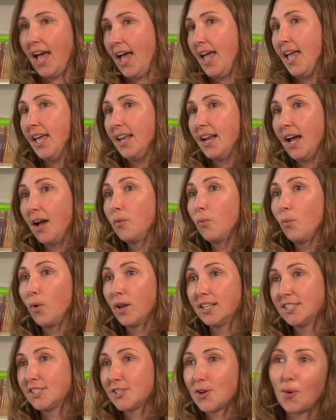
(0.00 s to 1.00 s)
and I
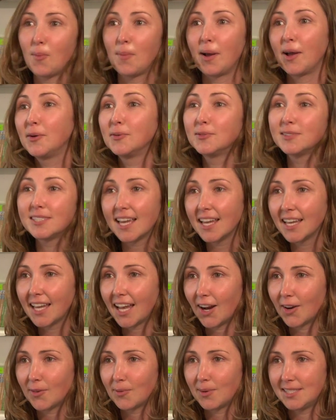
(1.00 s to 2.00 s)
wanted to own my own
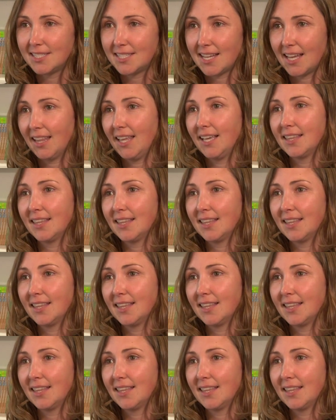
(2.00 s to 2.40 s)
daycare one day.